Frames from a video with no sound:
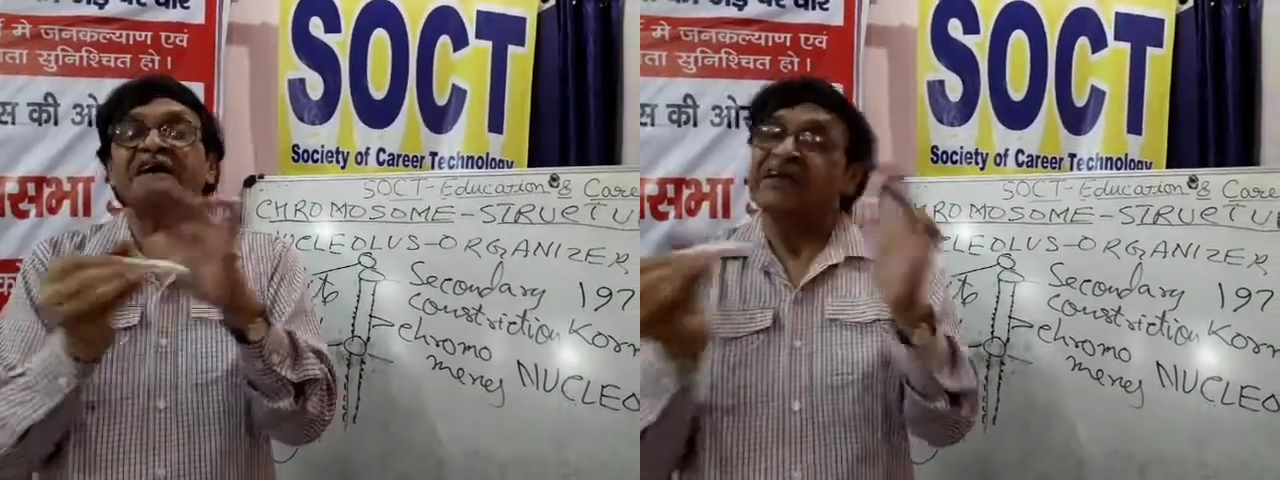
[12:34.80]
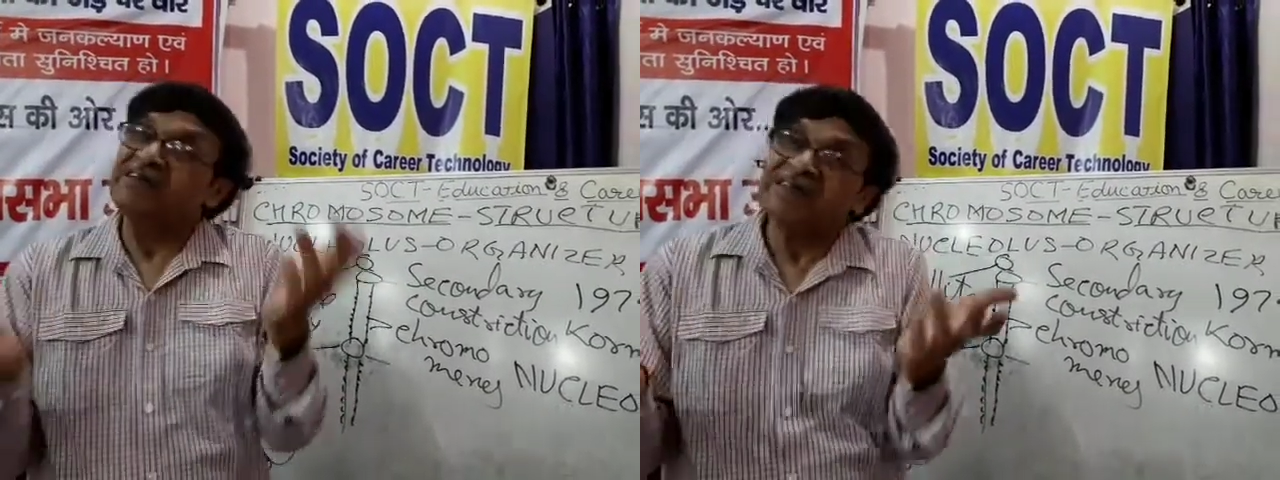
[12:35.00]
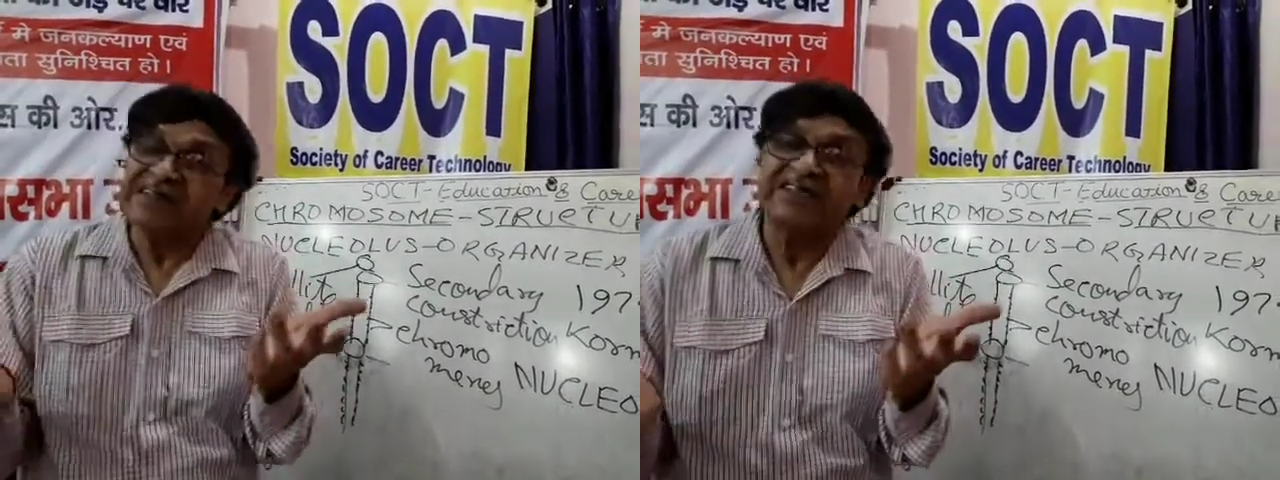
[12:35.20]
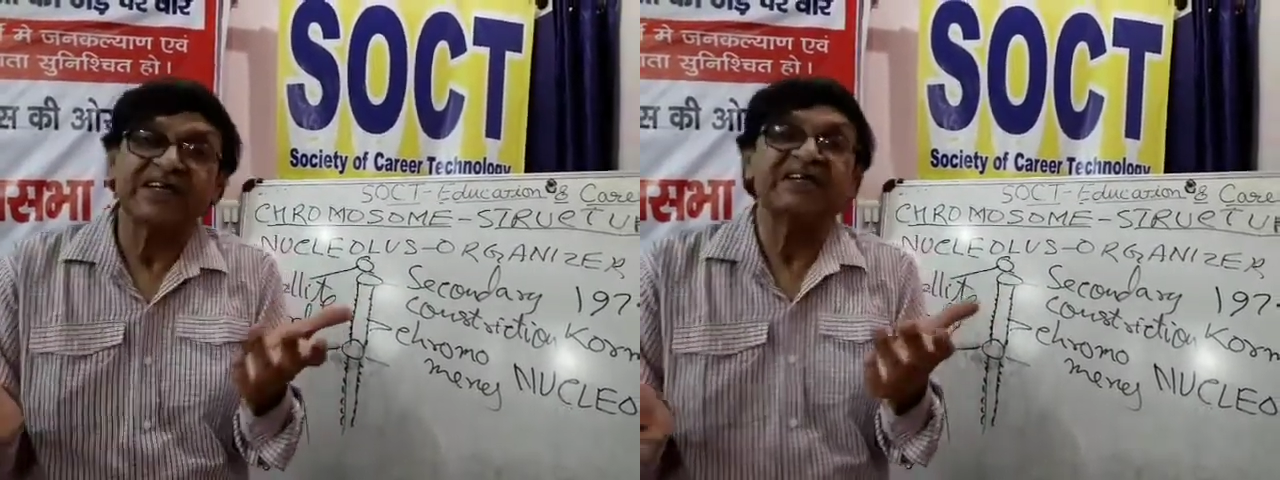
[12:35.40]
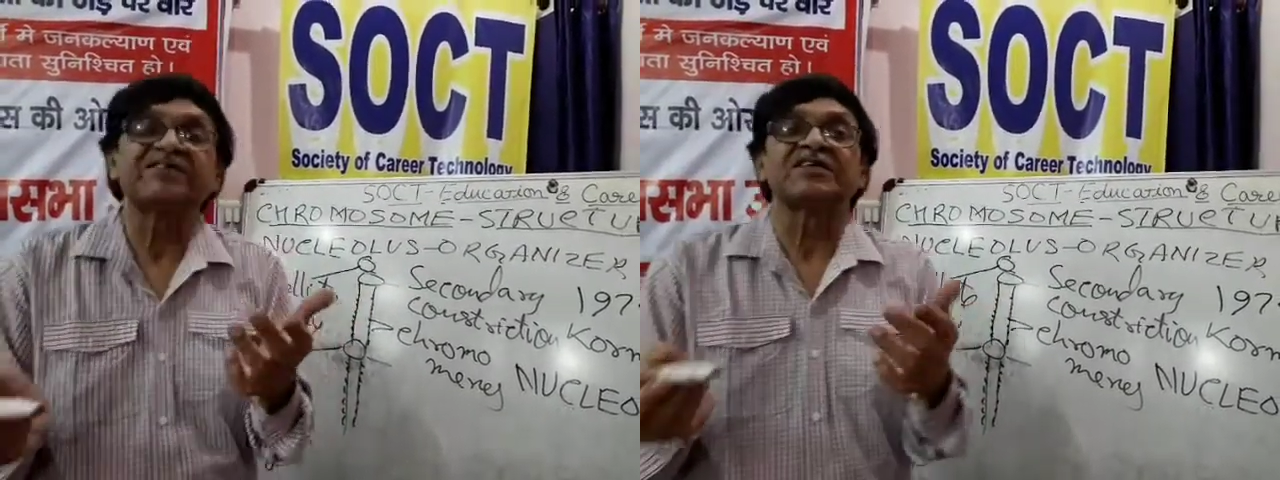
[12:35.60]
In such
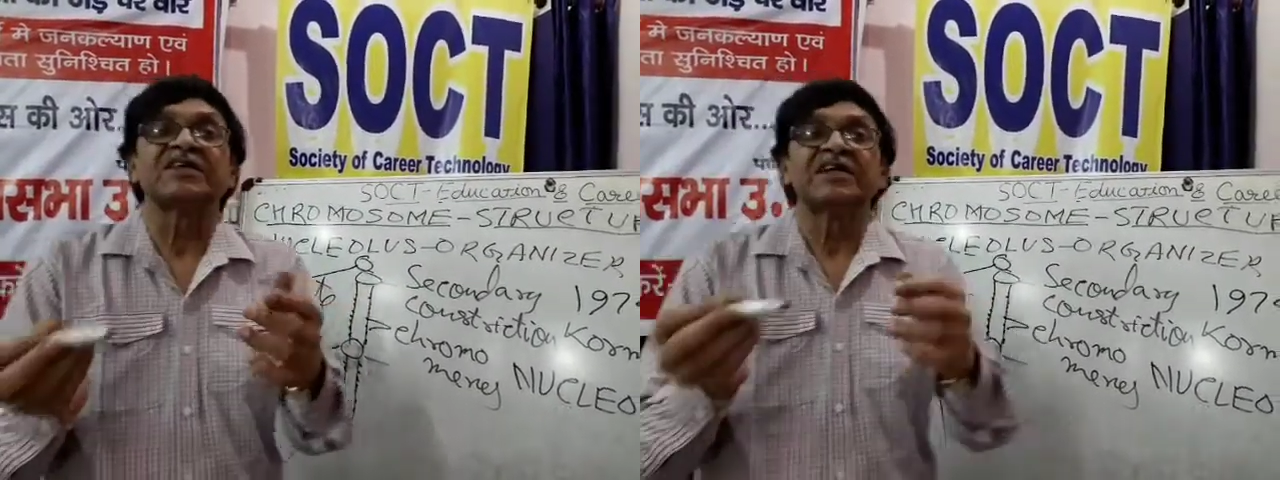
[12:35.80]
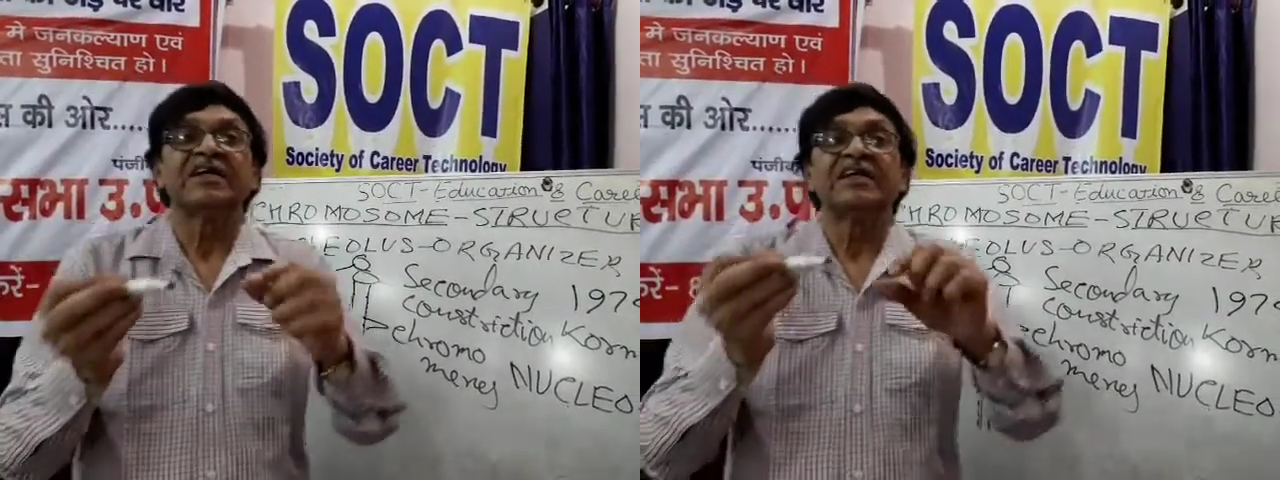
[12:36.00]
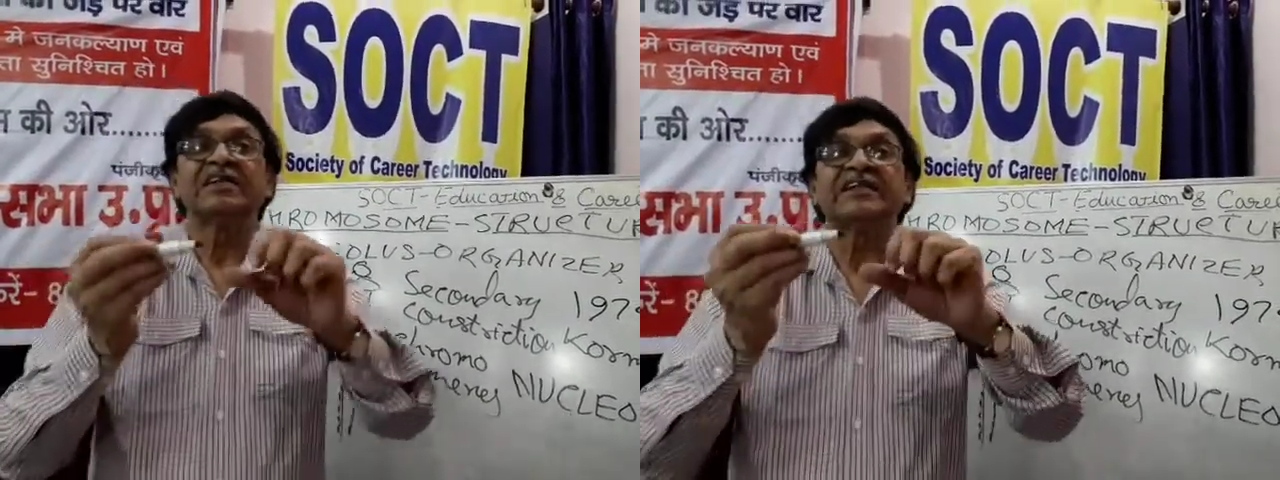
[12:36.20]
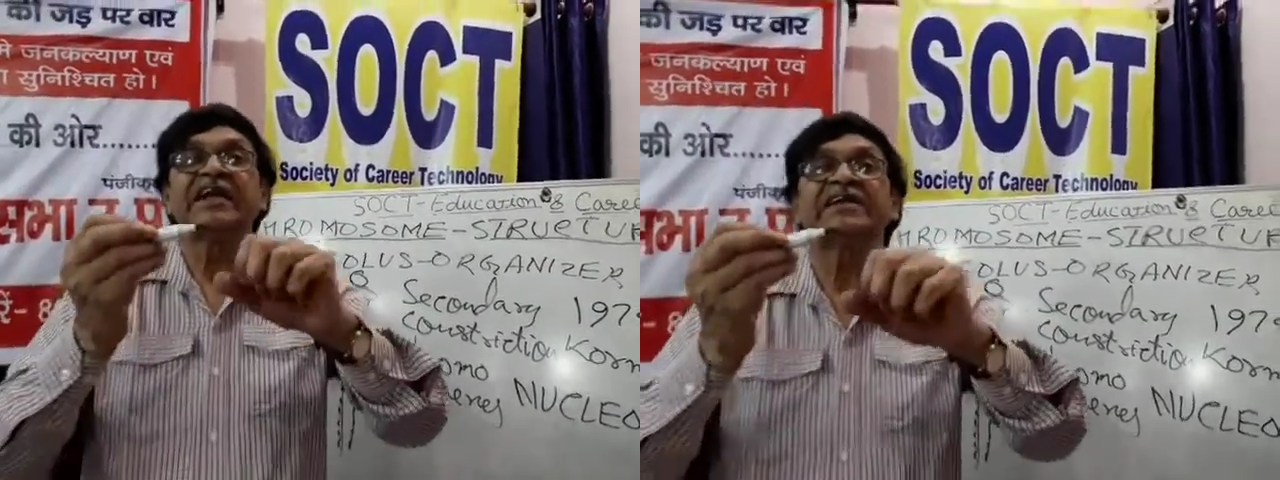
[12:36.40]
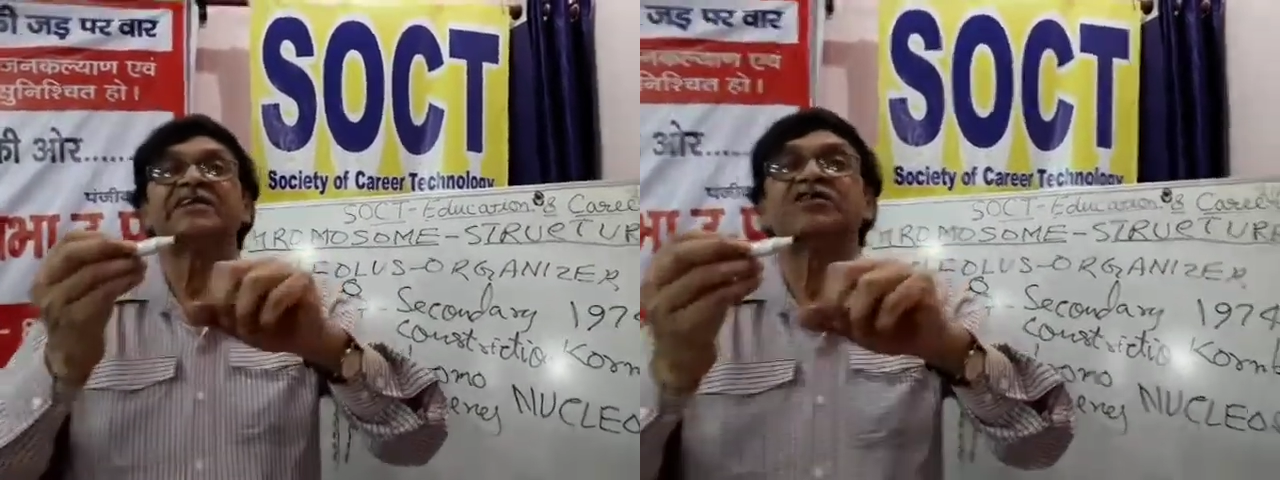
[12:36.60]
case,
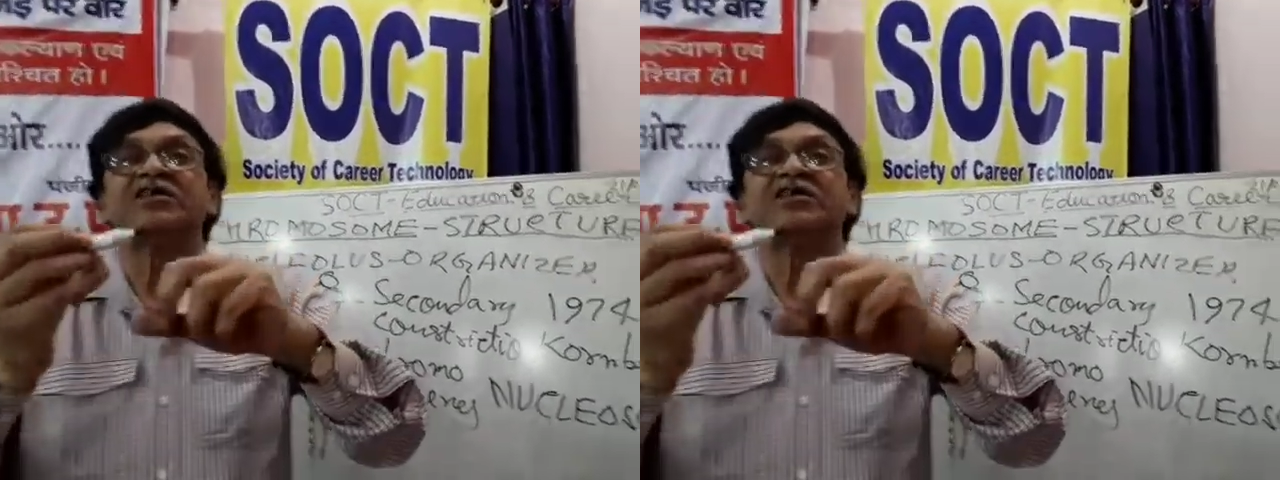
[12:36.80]
that